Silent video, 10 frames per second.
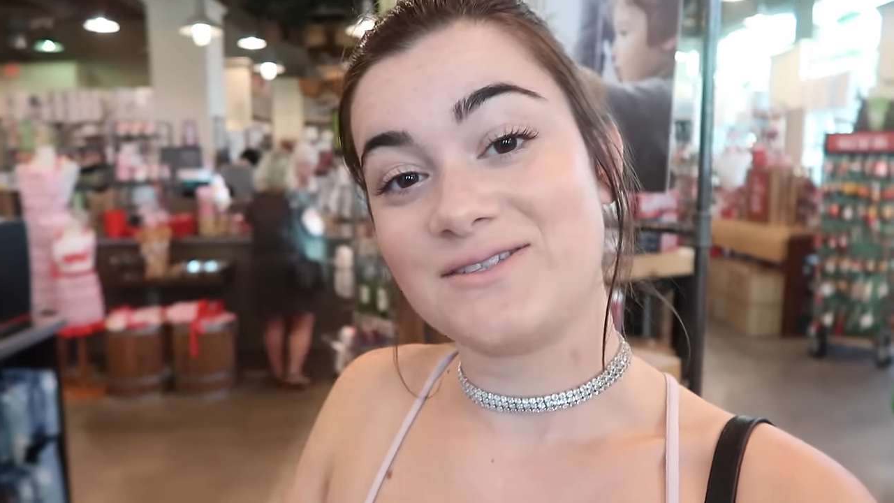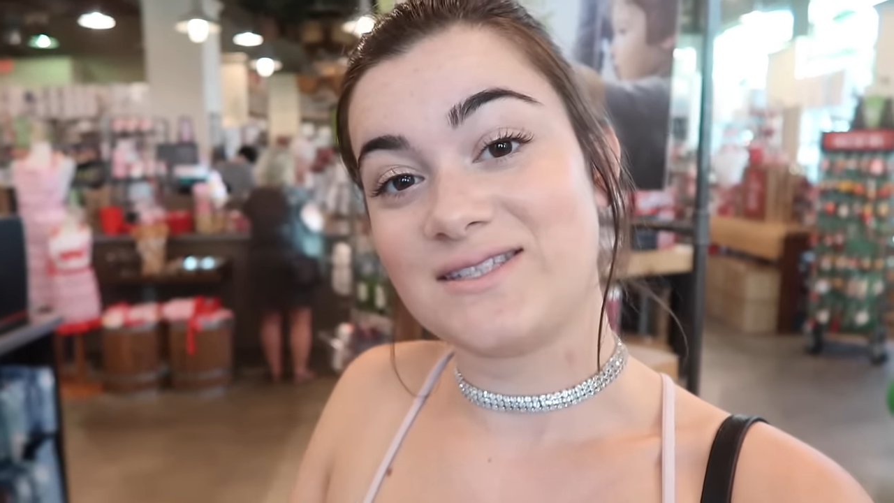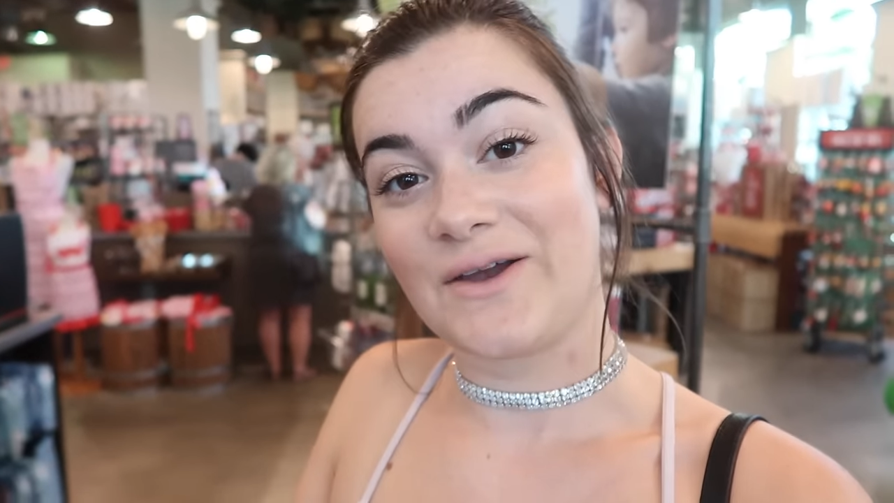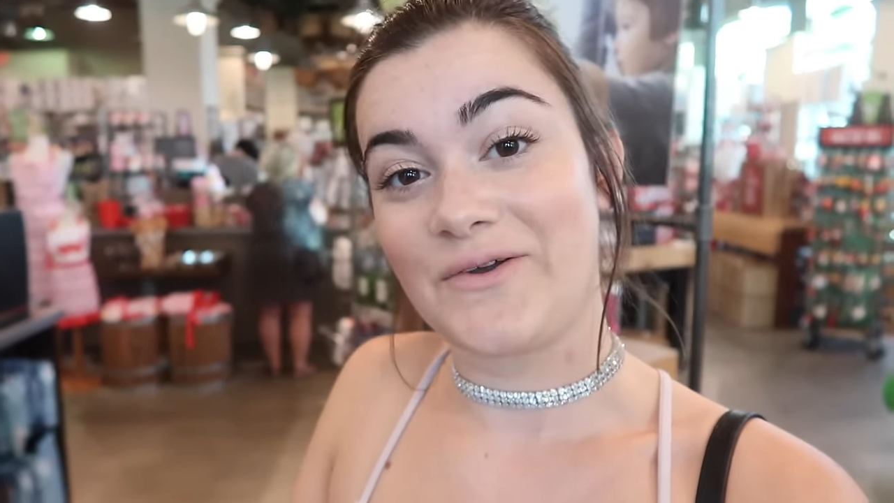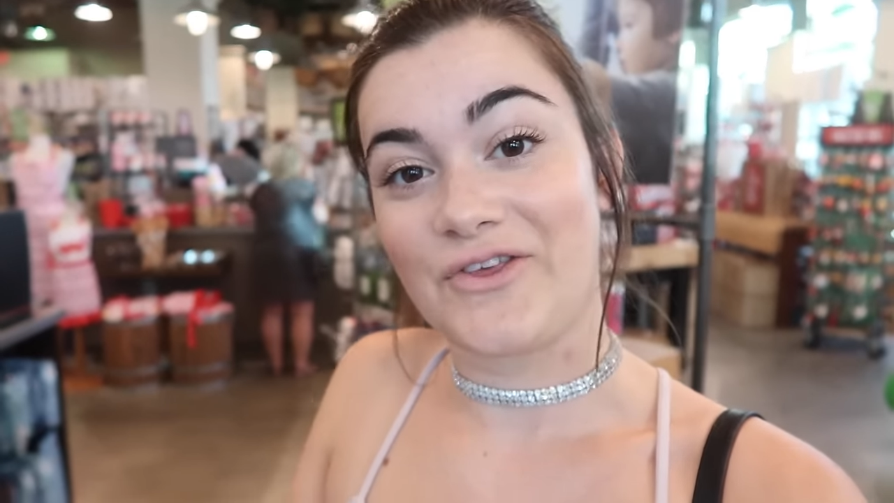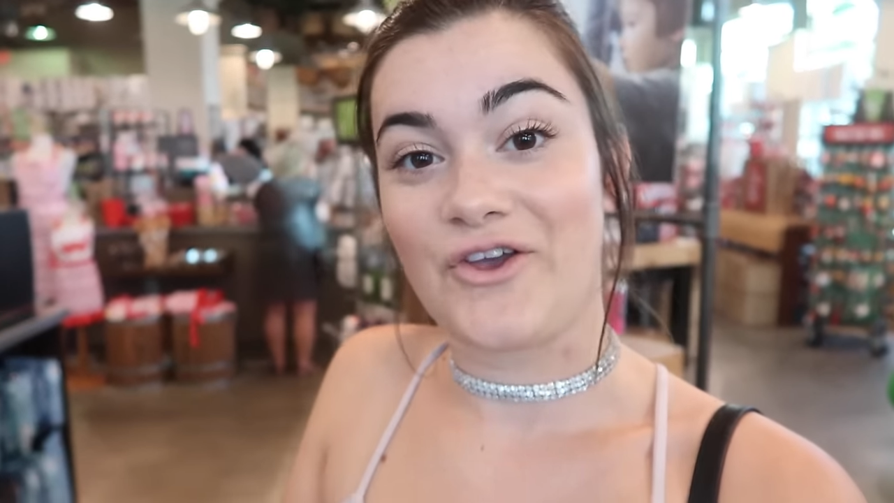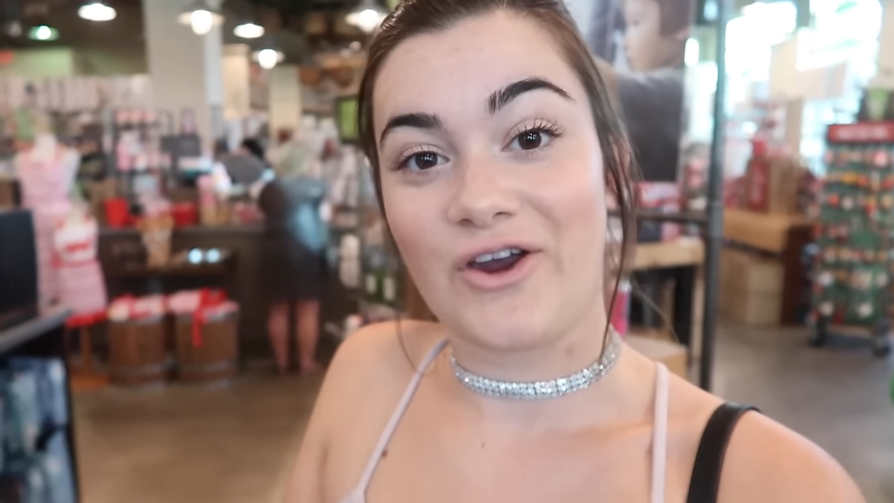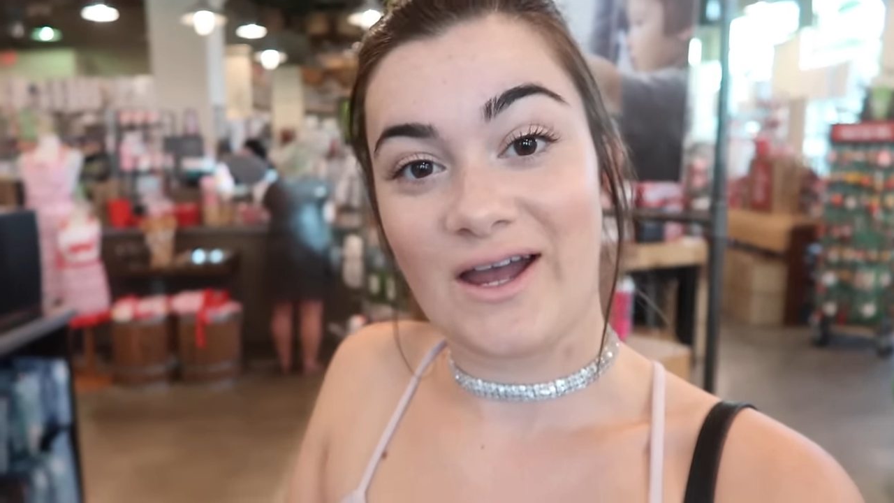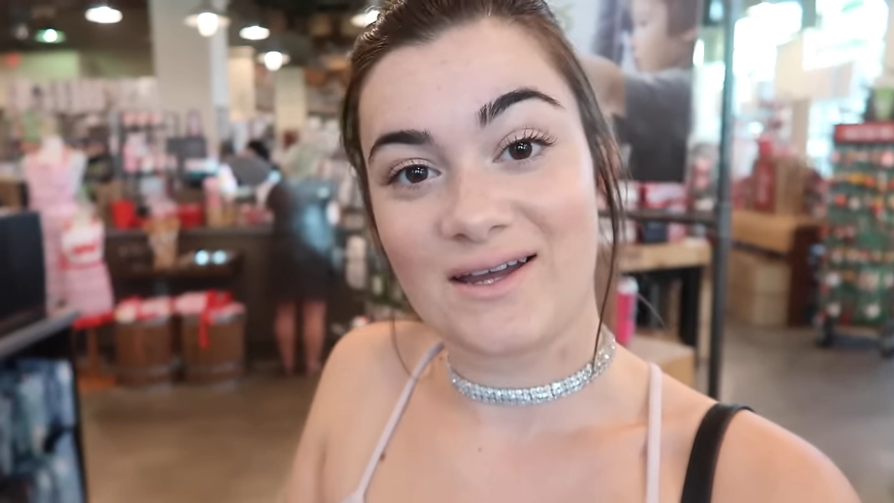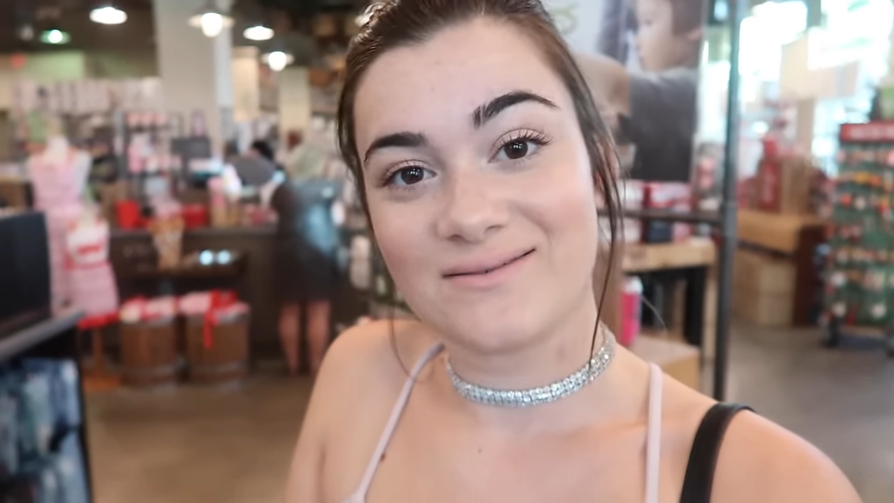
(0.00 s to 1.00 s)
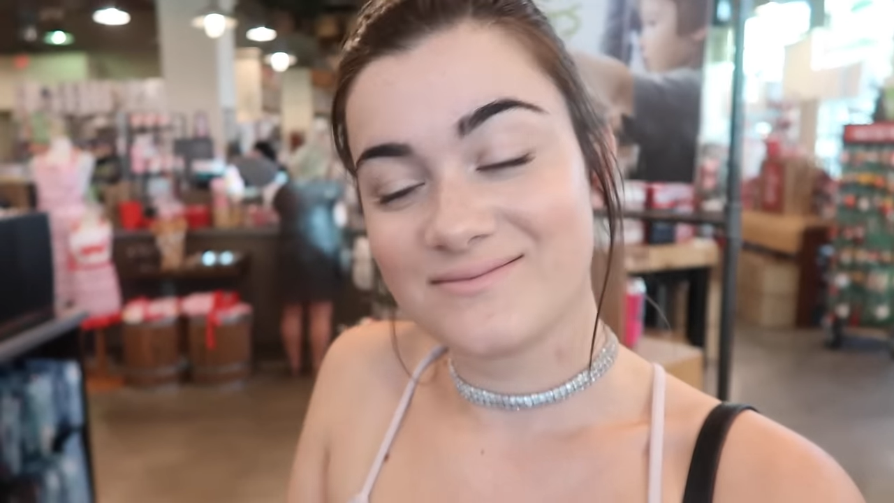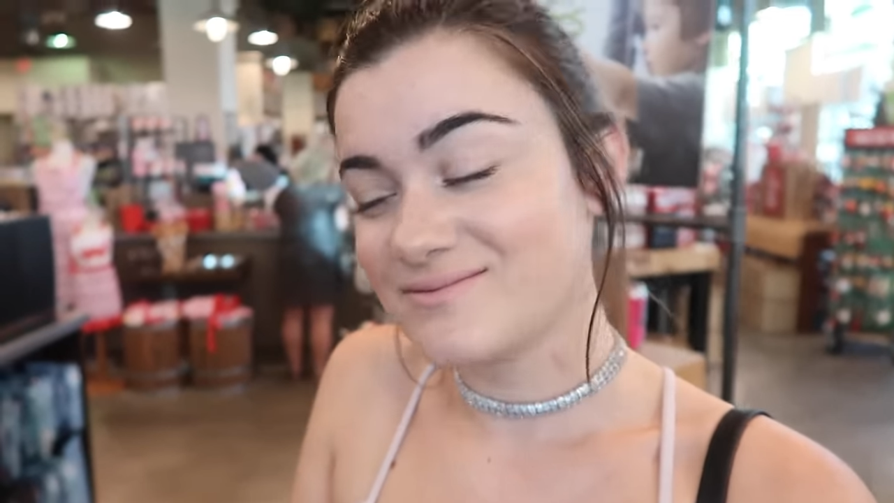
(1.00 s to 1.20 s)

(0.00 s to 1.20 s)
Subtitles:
would stick with Keurig.